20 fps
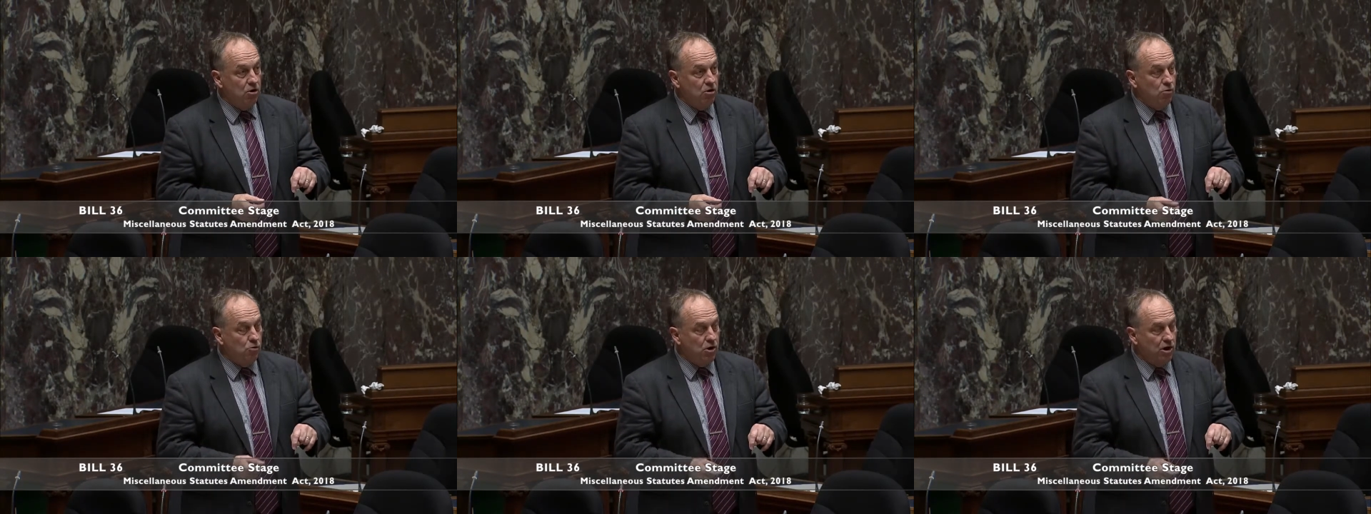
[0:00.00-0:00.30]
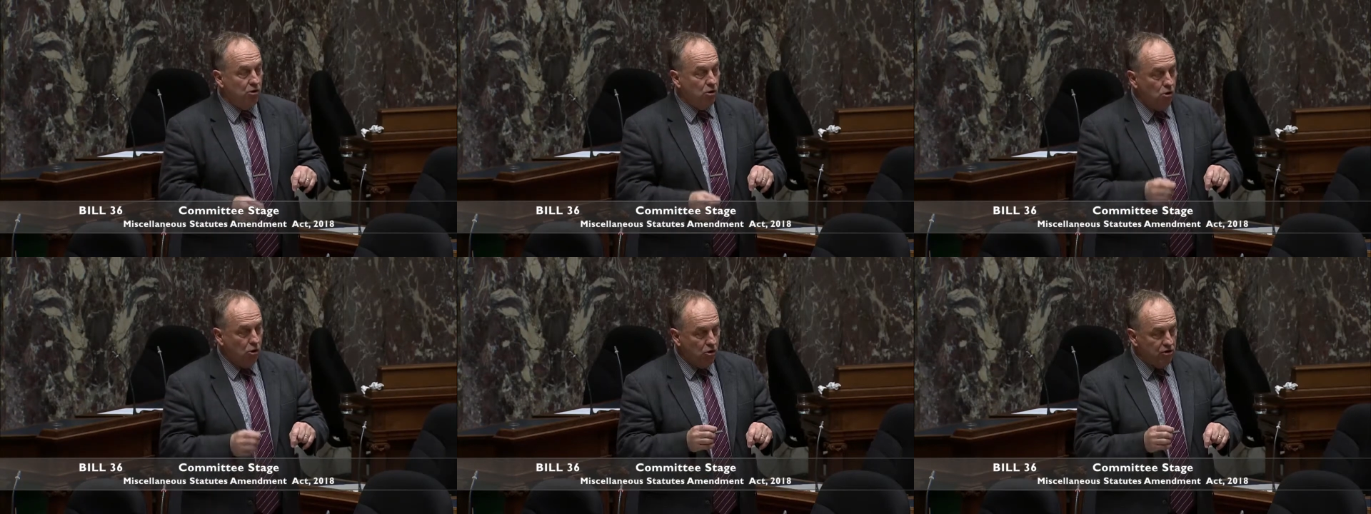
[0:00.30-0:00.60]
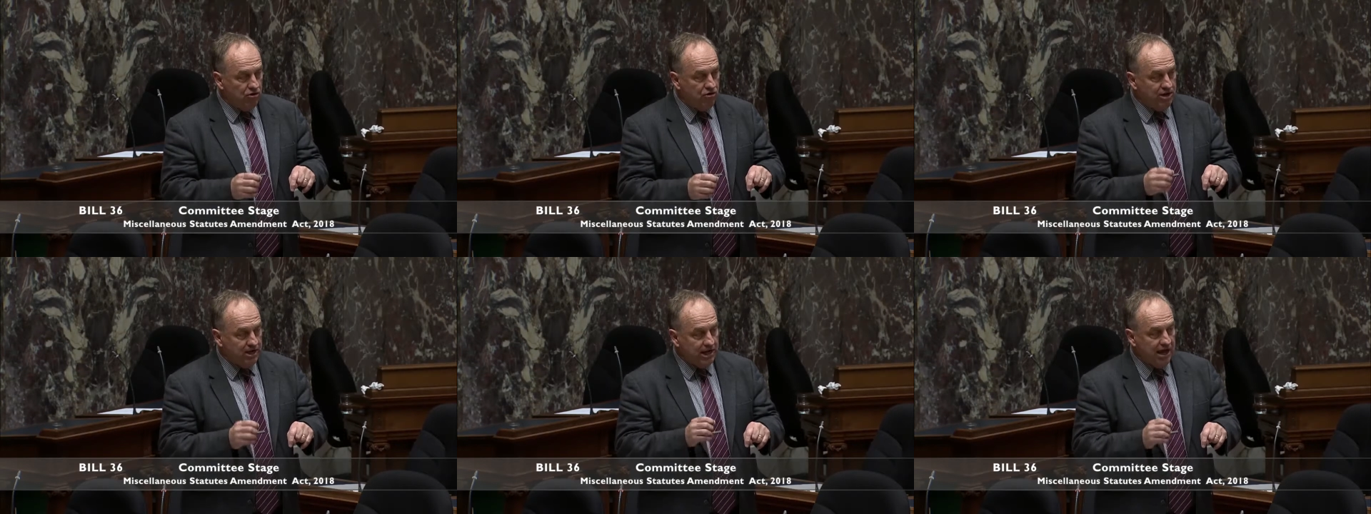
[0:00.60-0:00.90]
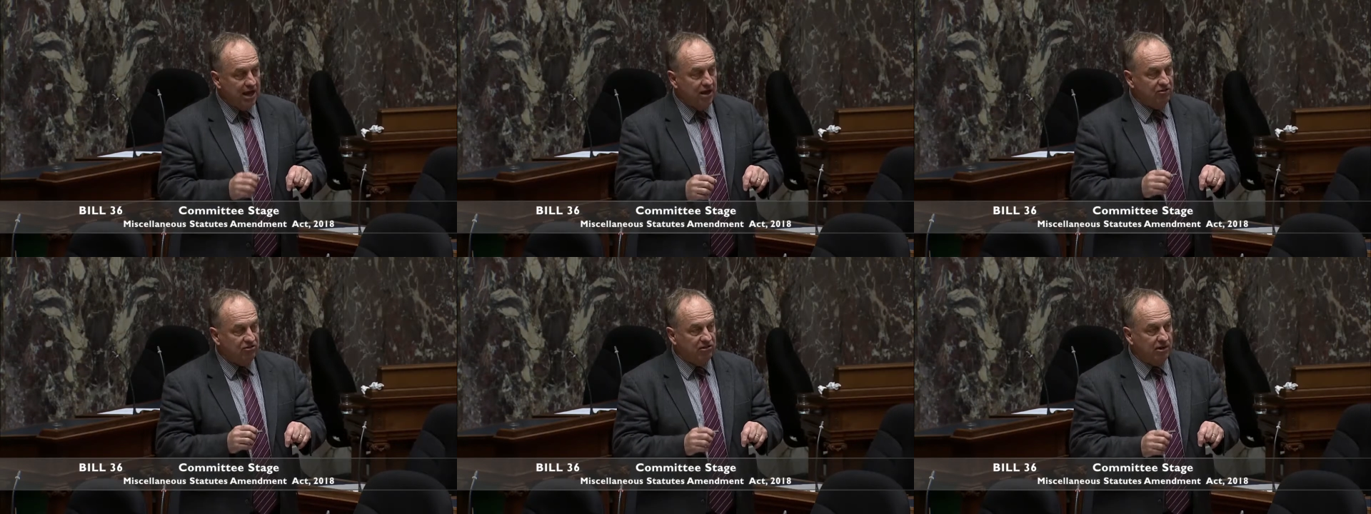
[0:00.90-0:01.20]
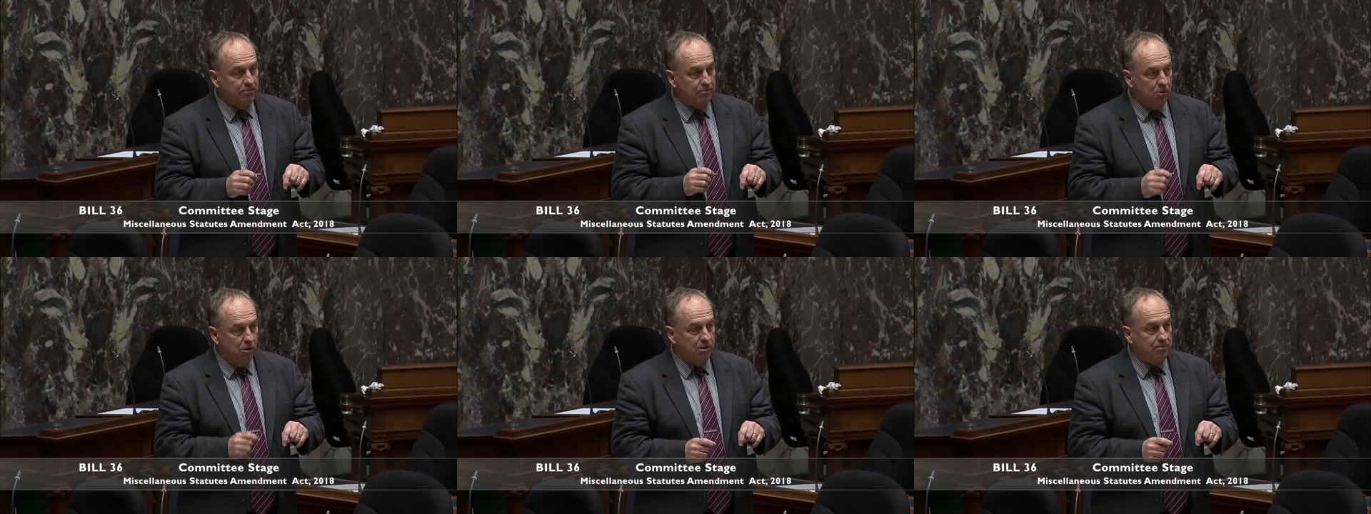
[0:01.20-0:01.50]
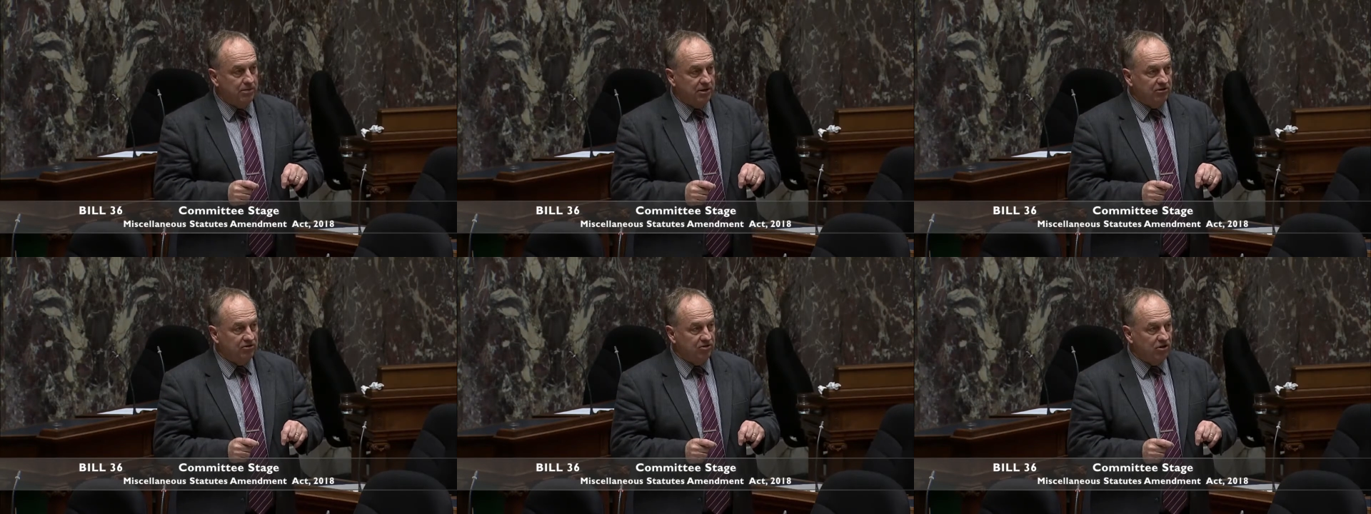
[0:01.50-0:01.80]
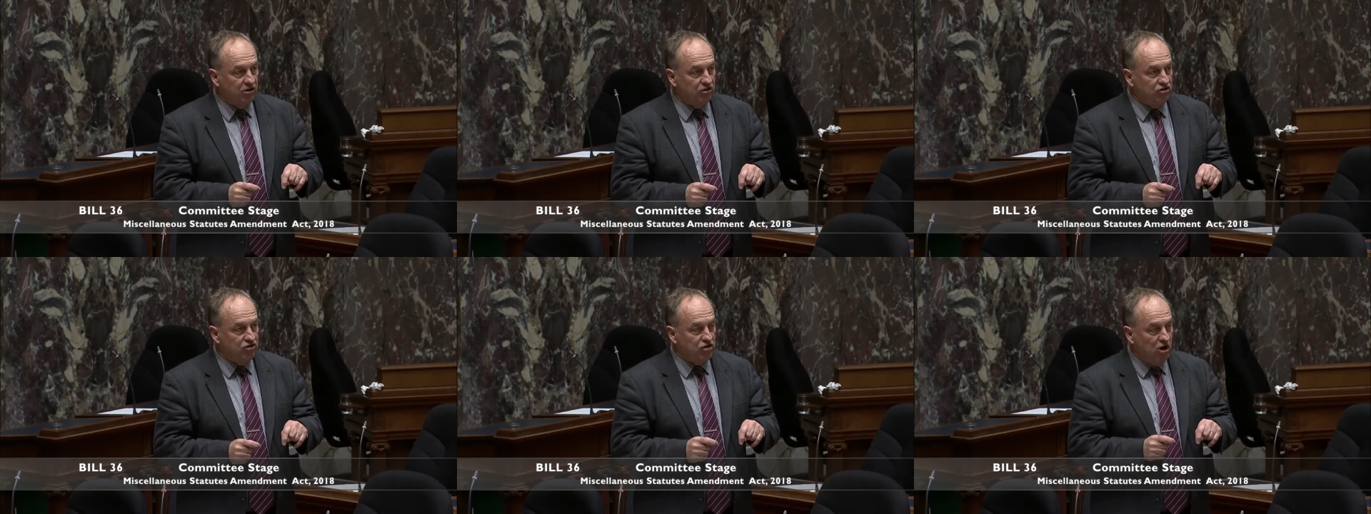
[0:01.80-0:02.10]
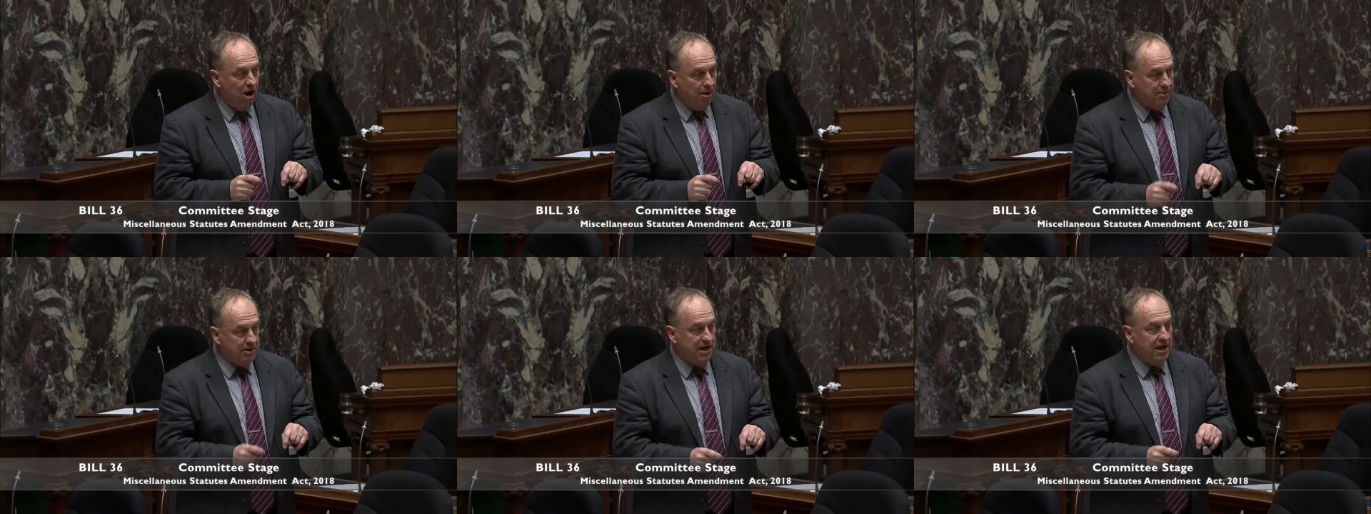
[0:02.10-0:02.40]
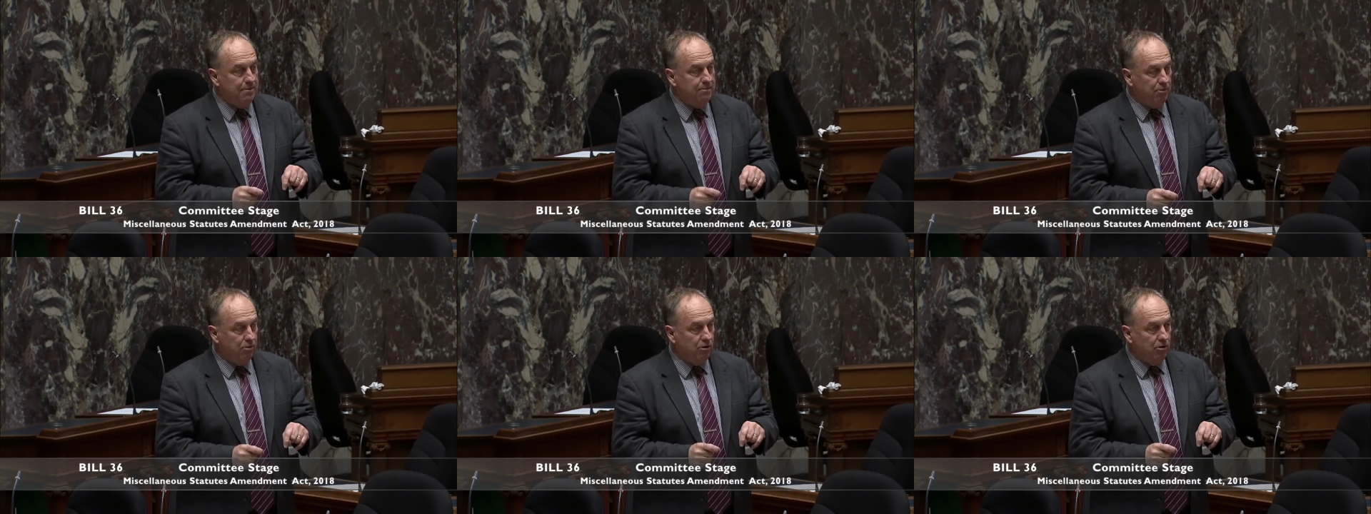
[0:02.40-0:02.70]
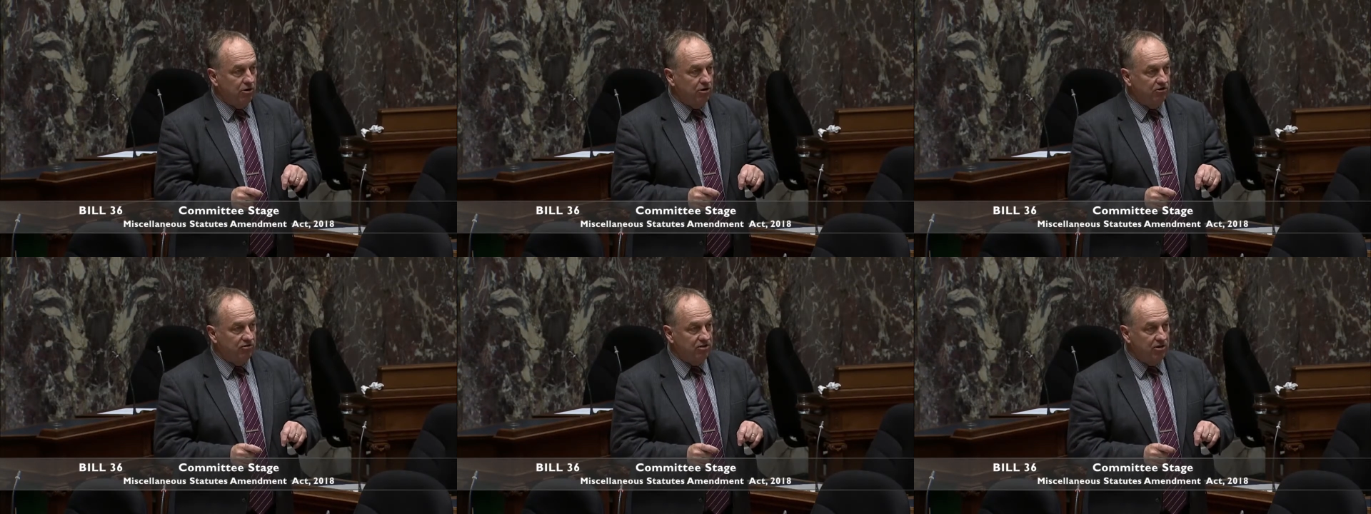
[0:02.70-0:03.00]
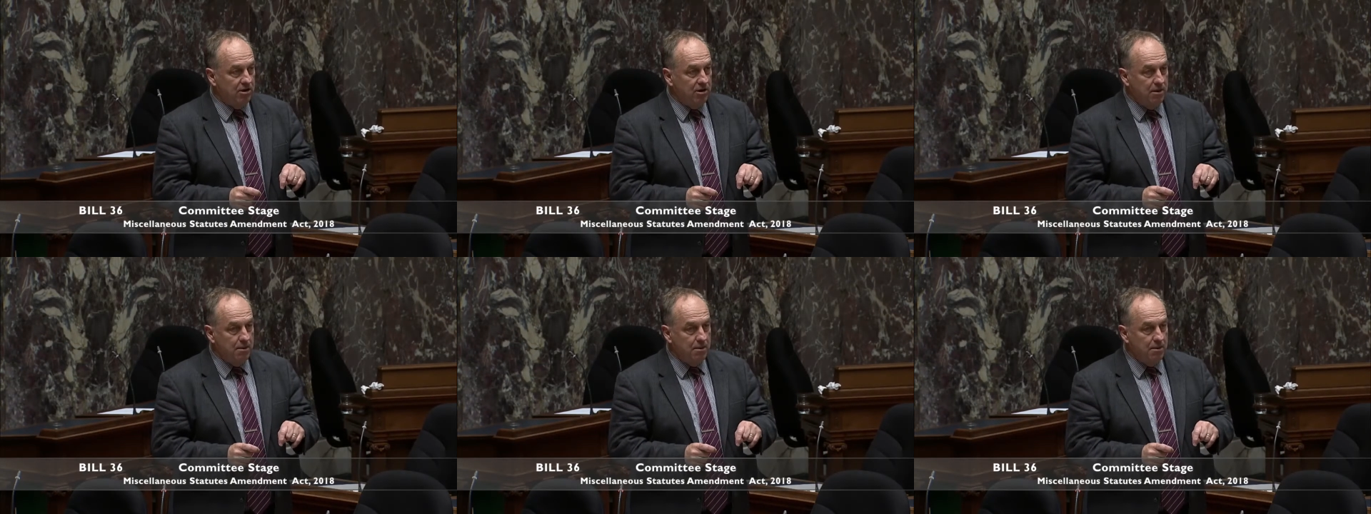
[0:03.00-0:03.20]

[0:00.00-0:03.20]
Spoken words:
where ordering council appointments dominate boards,